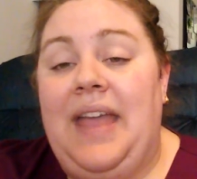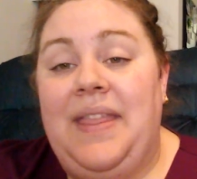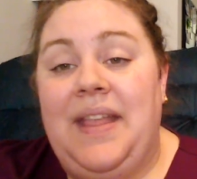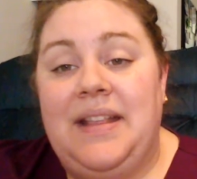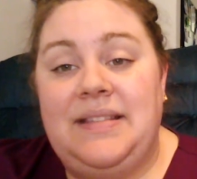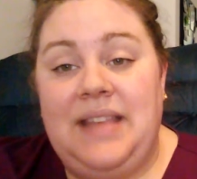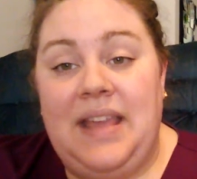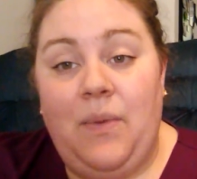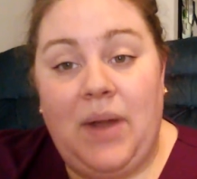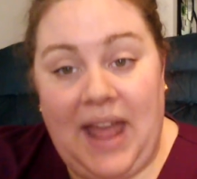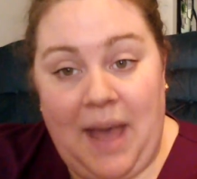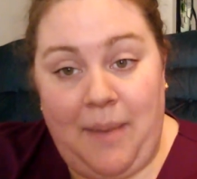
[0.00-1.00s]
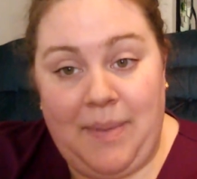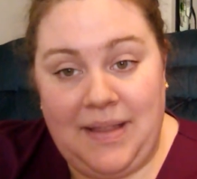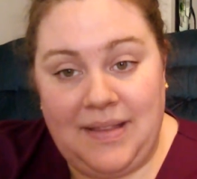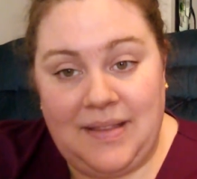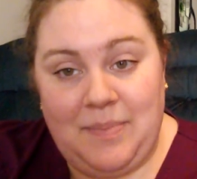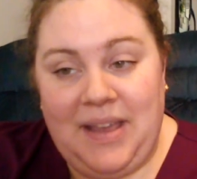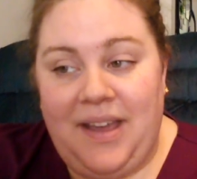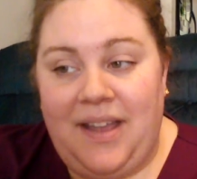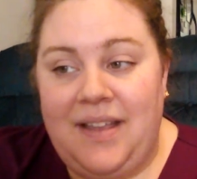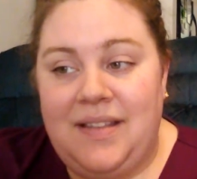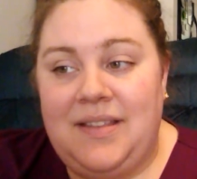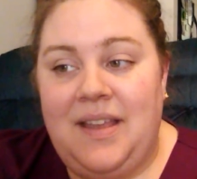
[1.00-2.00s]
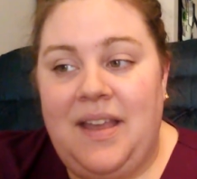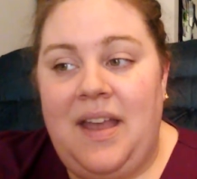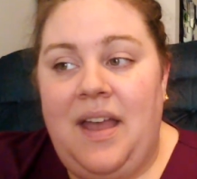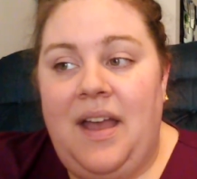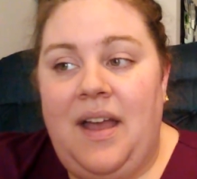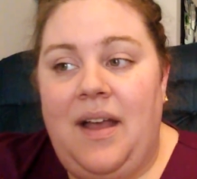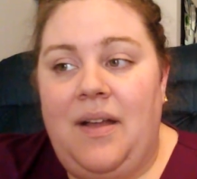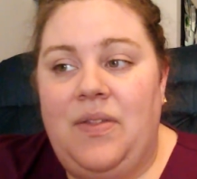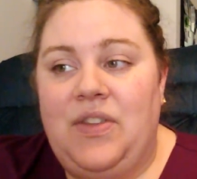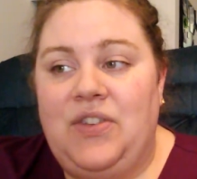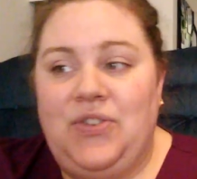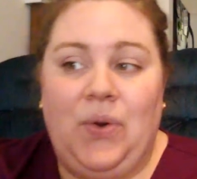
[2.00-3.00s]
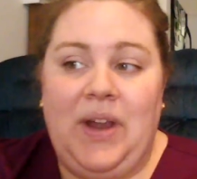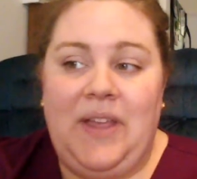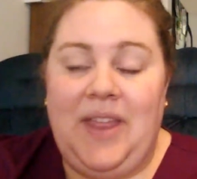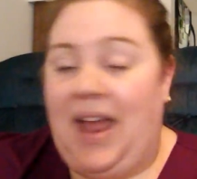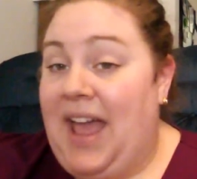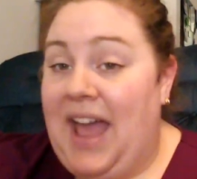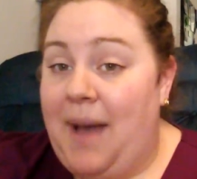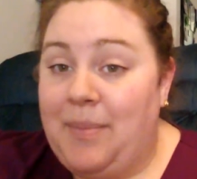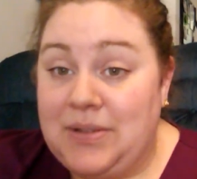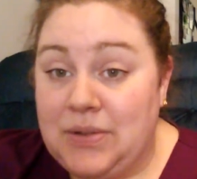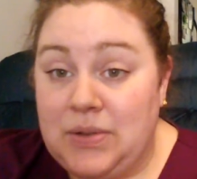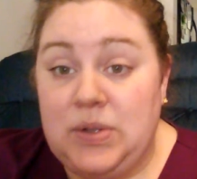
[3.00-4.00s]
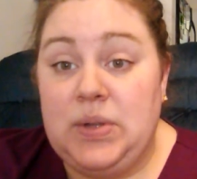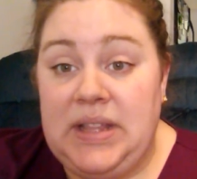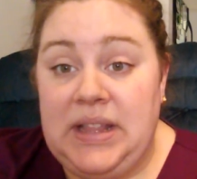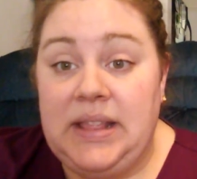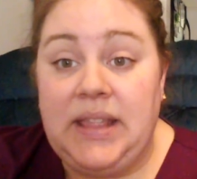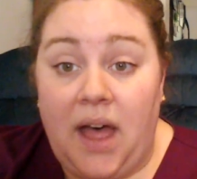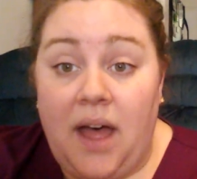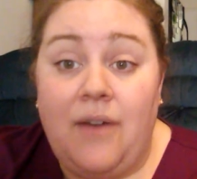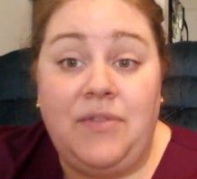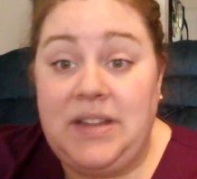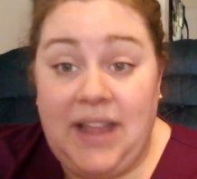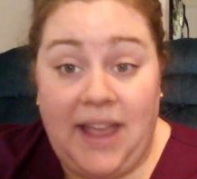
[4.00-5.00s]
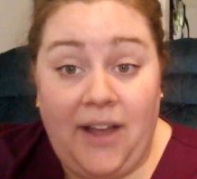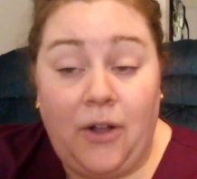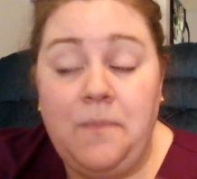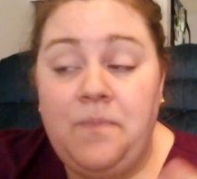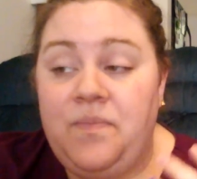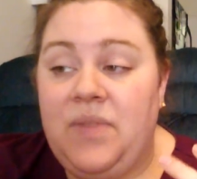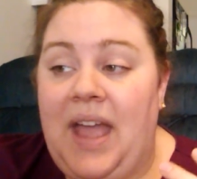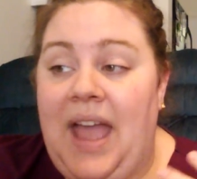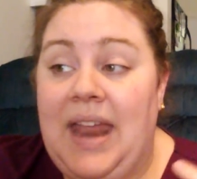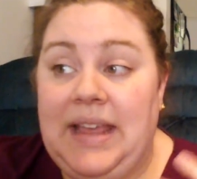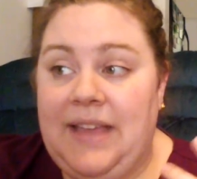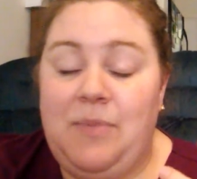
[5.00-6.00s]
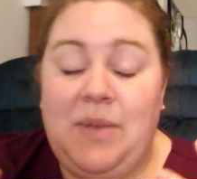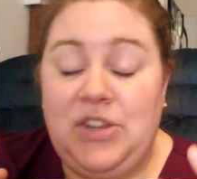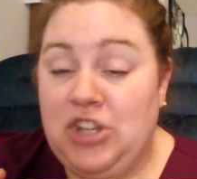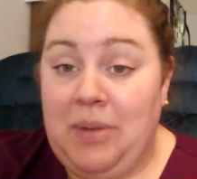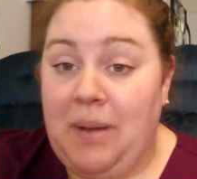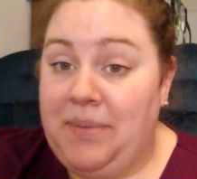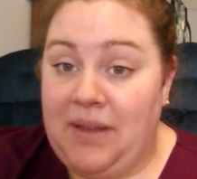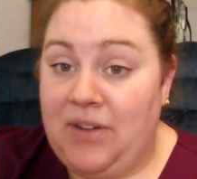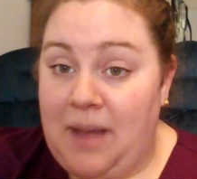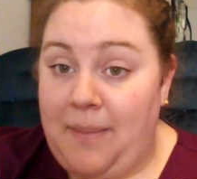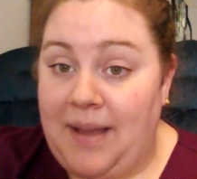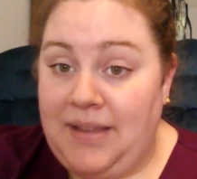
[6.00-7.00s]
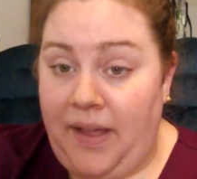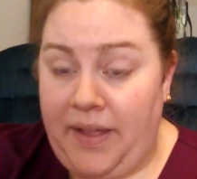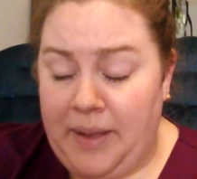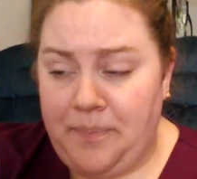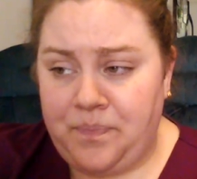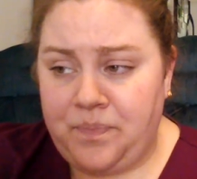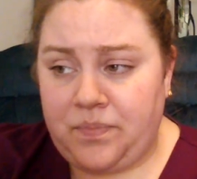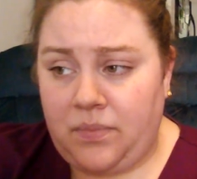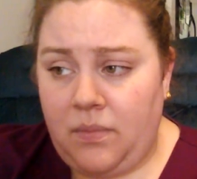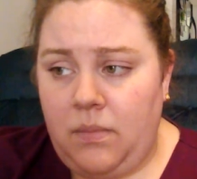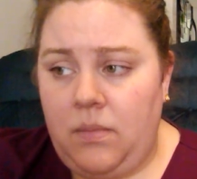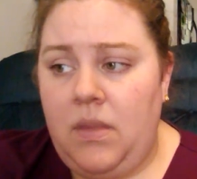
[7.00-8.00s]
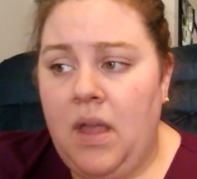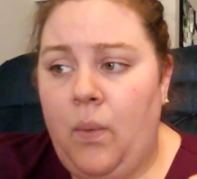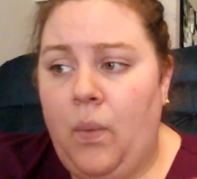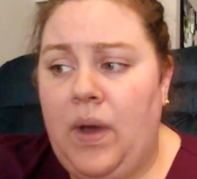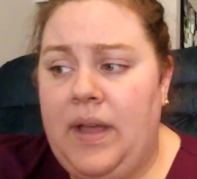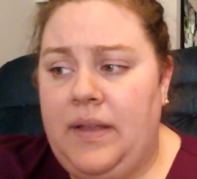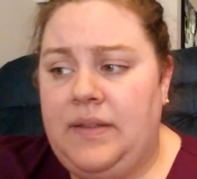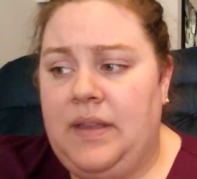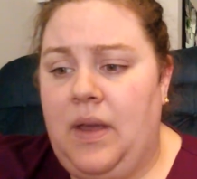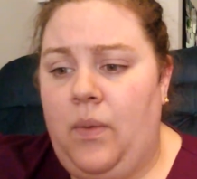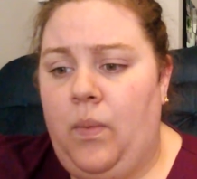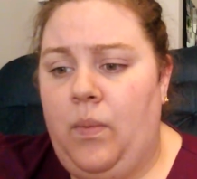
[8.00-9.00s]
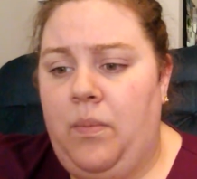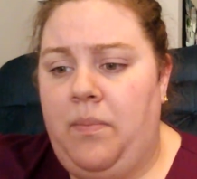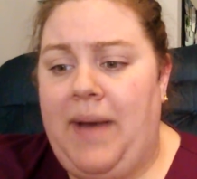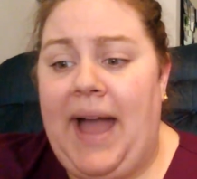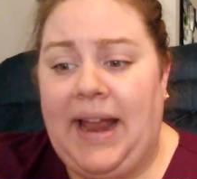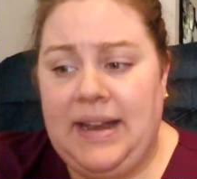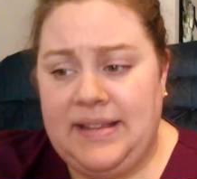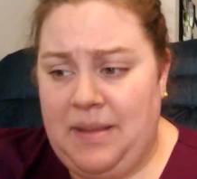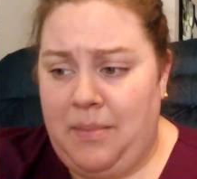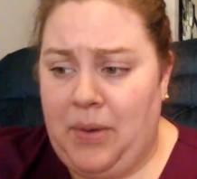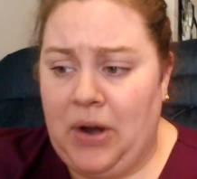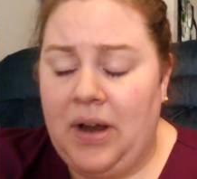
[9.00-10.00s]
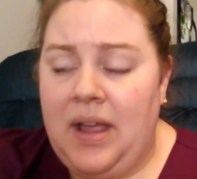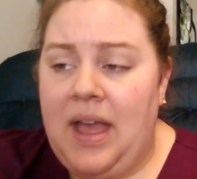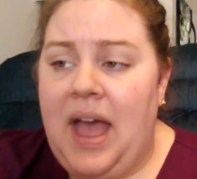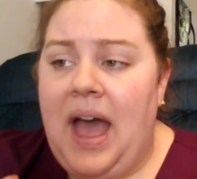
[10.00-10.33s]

And then see what happens, because the story that I absolutely love to tell, and it gives me chill bumps every time I tell it, was back in December.